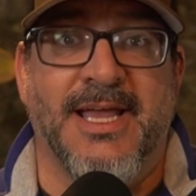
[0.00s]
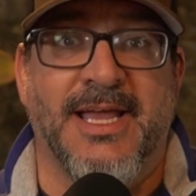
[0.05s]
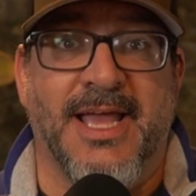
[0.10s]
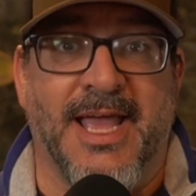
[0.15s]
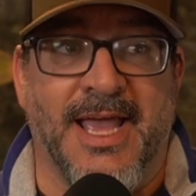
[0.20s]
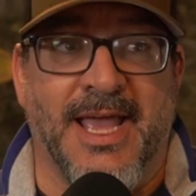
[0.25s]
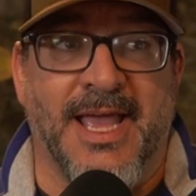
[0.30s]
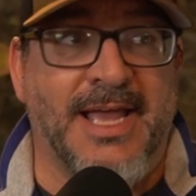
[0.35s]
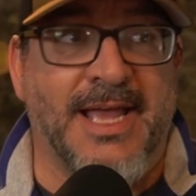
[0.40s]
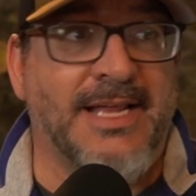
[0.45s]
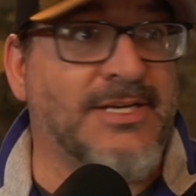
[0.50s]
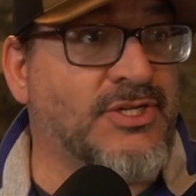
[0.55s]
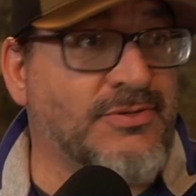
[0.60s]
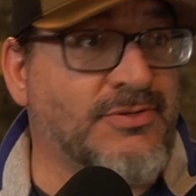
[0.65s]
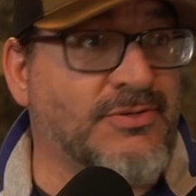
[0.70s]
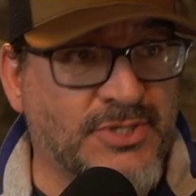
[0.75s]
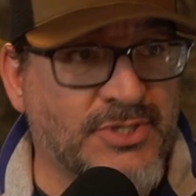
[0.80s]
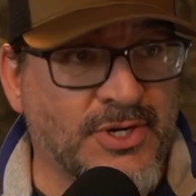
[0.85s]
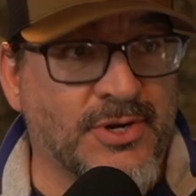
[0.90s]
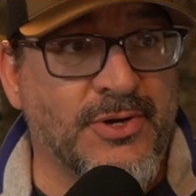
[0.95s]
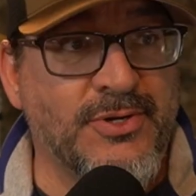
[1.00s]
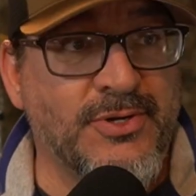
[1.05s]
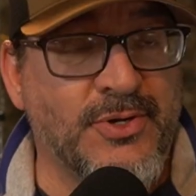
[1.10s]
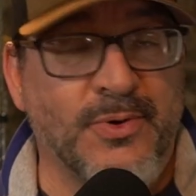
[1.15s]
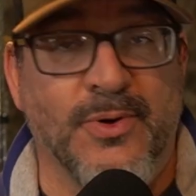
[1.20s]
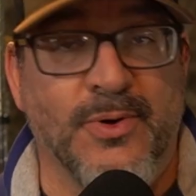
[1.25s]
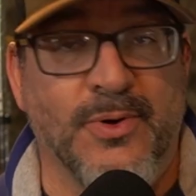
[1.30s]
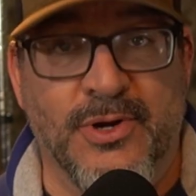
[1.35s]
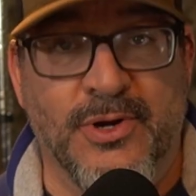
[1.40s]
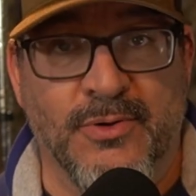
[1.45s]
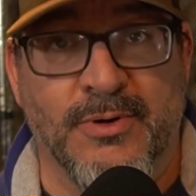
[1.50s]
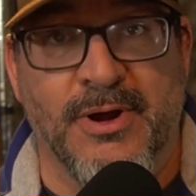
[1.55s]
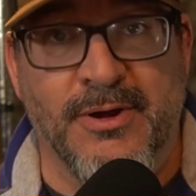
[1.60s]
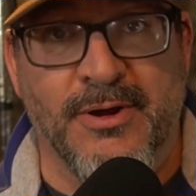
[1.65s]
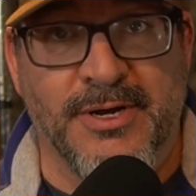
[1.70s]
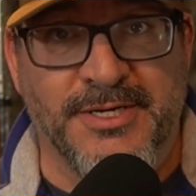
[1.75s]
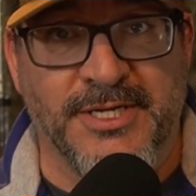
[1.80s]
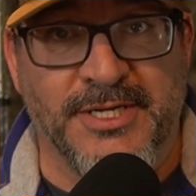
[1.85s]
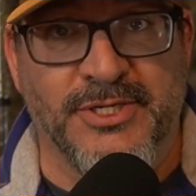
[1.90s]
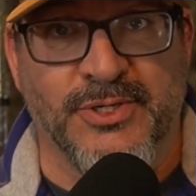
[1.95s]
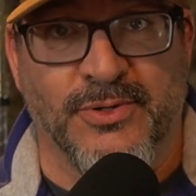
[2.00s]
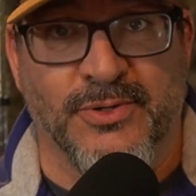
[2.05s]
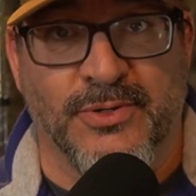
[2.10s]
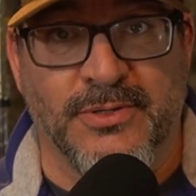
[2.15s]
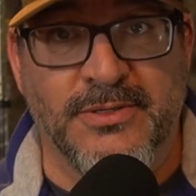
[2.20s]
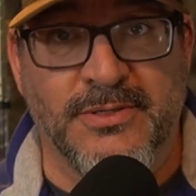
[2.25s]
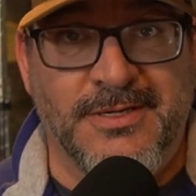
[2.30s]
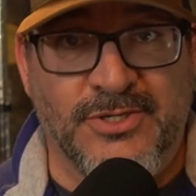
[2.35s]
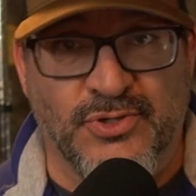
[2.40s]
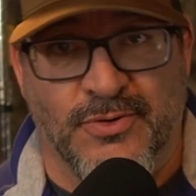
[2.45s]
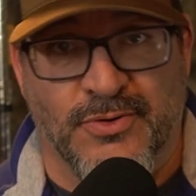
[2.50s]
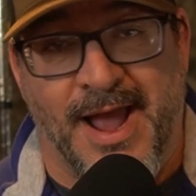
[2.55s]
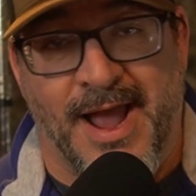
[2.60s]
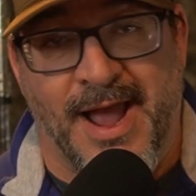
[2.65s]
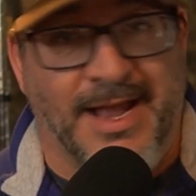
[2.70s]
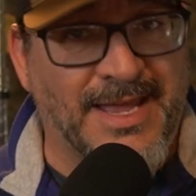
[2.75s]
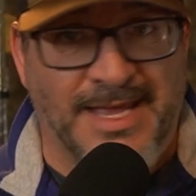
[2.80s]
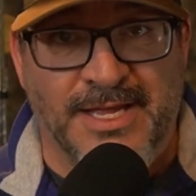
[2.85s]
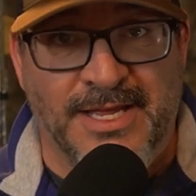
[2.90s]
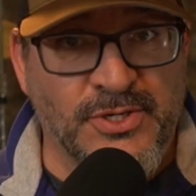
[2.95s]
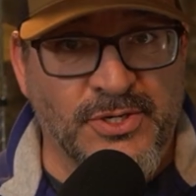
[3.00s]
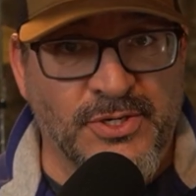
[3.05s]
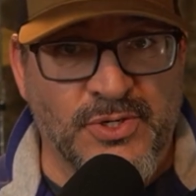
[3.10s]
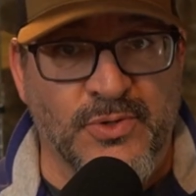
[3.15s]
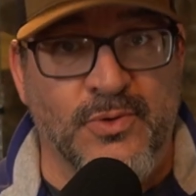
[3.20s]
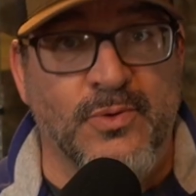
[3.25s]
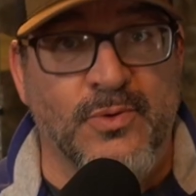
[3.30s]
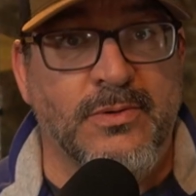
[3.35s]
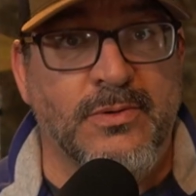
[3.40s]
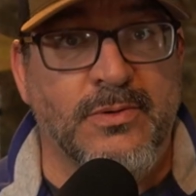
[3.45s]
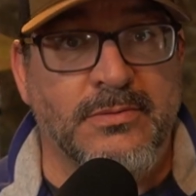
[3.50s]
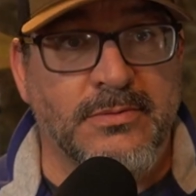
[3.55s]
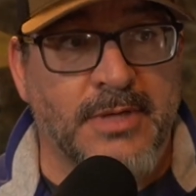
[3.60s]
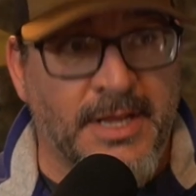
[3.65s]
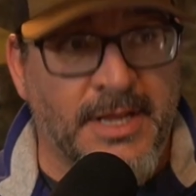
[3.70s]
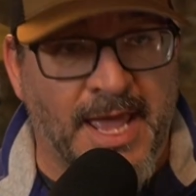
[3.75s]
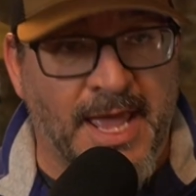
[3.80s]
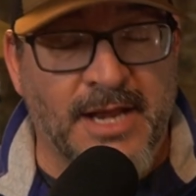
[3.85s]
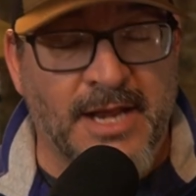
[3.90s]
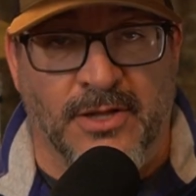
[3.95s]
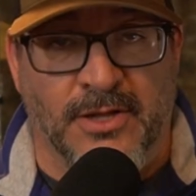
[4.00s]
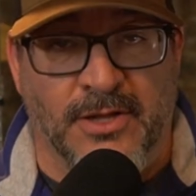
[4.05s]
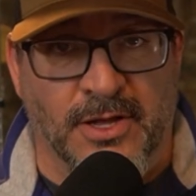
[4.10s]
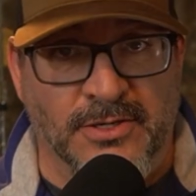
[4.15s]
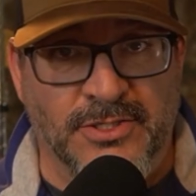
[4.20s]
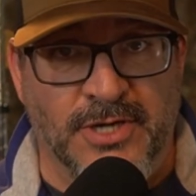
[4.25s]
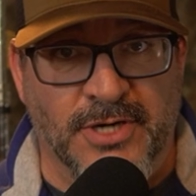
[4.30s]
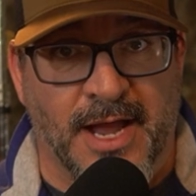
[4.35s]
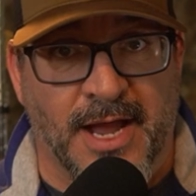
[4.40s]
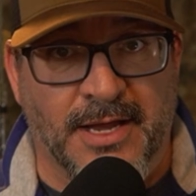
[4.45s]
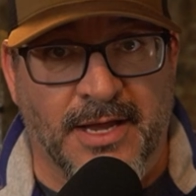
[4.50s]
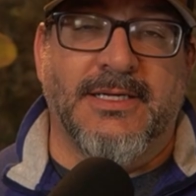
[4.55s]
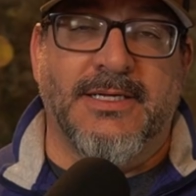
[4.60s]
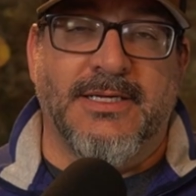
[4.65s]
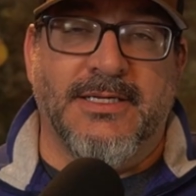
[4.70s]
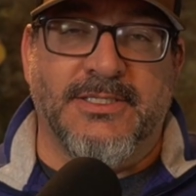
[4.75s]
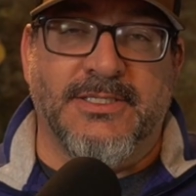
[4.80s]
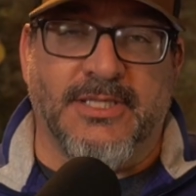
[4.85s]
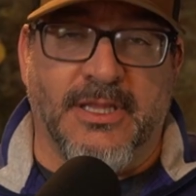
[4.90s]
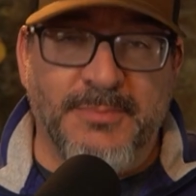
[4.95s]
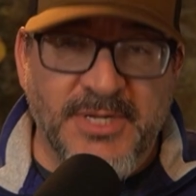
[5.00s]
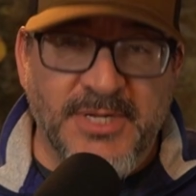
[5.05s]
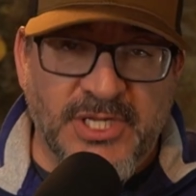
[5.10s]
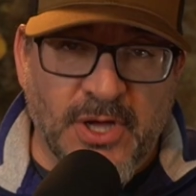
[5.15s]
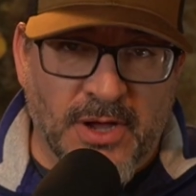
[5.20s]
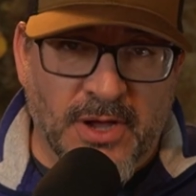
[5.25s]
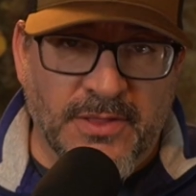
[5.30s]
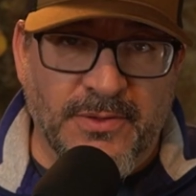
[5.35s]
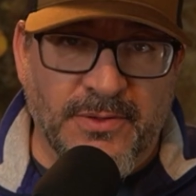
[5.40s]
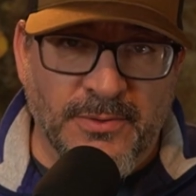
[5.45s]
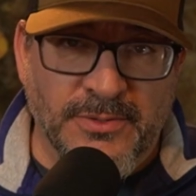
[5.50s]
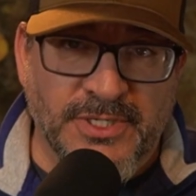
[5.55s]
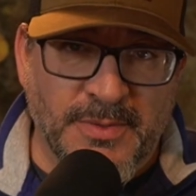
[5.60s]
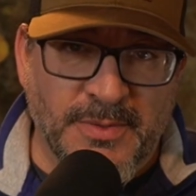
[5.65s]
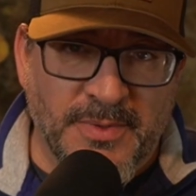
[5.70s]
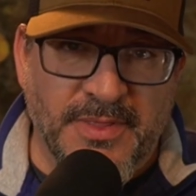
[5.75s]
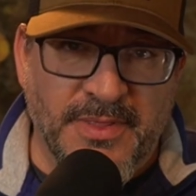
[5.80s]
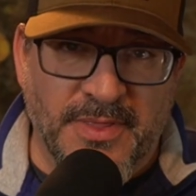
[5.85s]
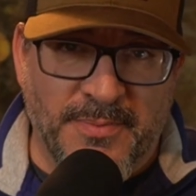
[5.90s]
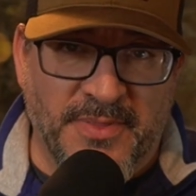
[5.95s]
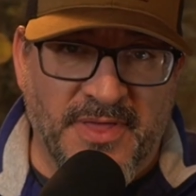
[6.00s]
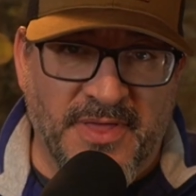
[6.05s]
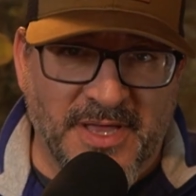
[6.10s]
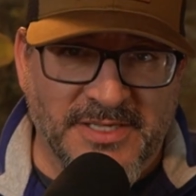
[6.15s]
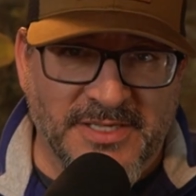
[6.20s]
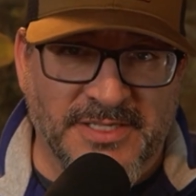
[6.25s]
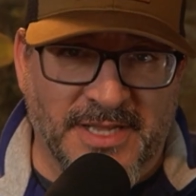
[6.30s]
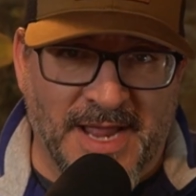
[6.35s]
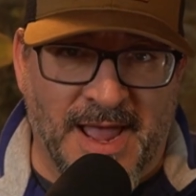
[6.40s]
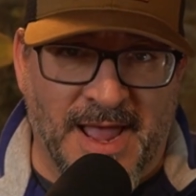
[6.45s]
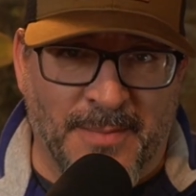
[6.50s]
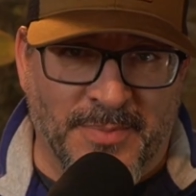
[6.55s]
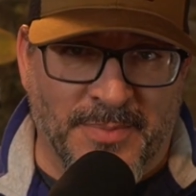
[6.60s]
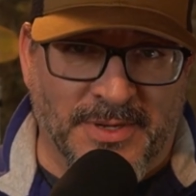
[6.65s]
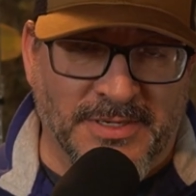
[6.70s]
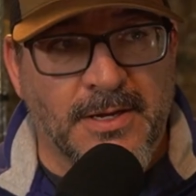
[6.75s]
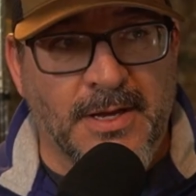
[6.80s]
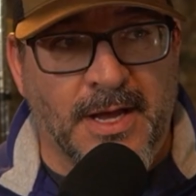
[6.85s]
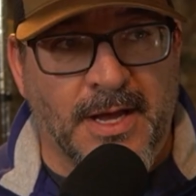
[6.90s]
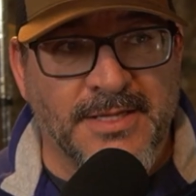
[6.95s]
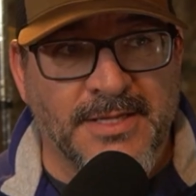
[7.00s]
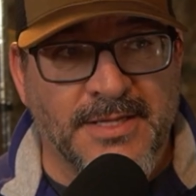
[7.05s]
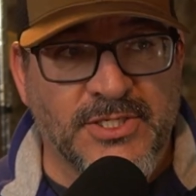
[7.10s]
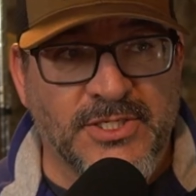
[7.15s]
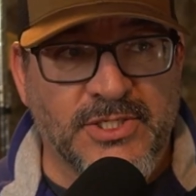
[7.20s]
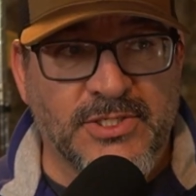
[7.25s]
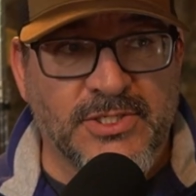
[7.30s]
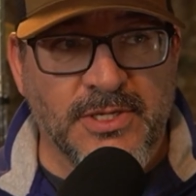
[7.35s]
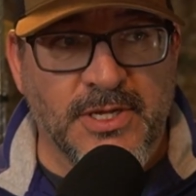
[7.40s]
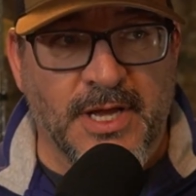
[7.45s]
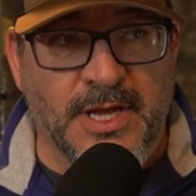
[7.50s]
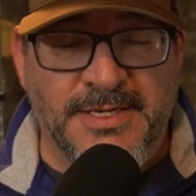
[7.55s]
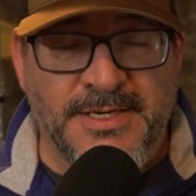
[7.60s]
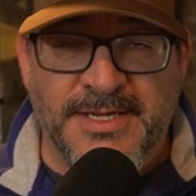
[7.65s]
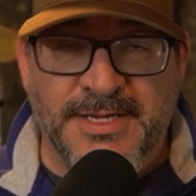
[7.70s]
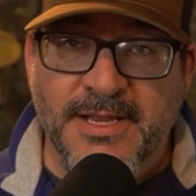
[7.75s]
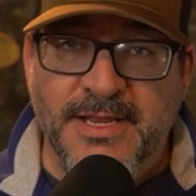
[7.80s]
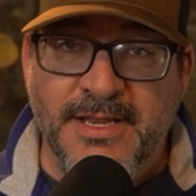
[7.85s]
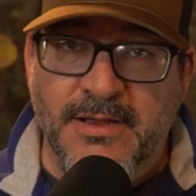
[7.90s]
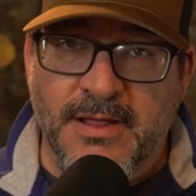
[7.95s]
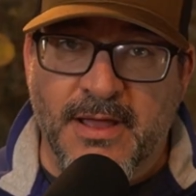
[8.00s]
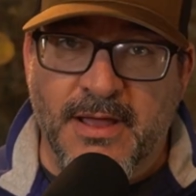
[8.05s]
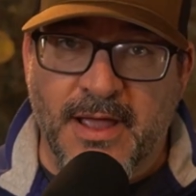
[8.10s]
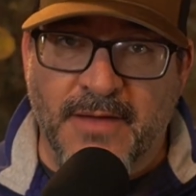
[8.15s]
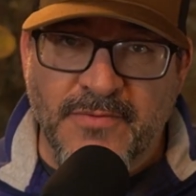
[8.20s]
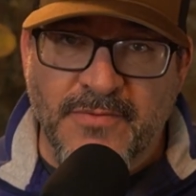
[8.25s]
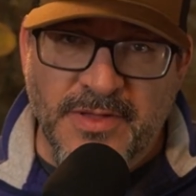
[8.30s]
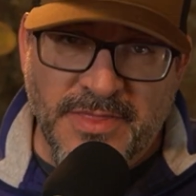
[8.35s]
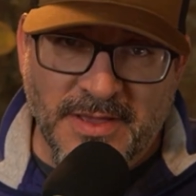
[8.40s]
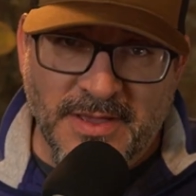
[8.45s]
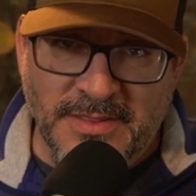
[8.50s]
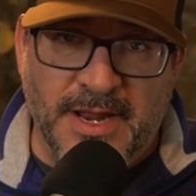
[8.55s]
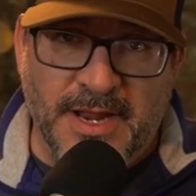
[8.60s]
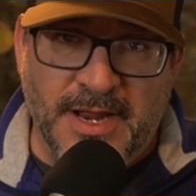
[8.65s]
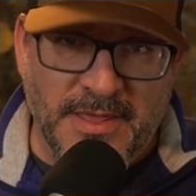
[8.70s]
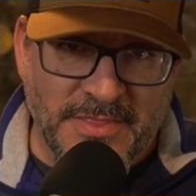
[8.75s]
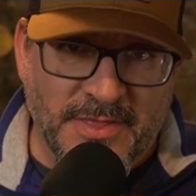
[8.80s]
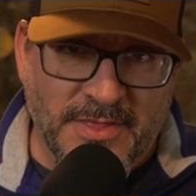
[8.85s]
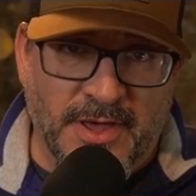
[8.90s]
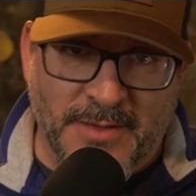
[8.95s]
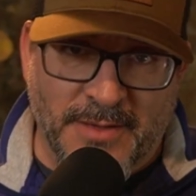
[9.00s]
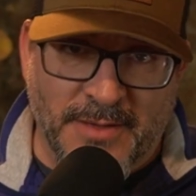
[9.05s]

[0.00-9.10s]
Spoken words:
and turn your Carrera Digital track into an analog track. So let me talk through some of the things that happened. I did everything that I thought I was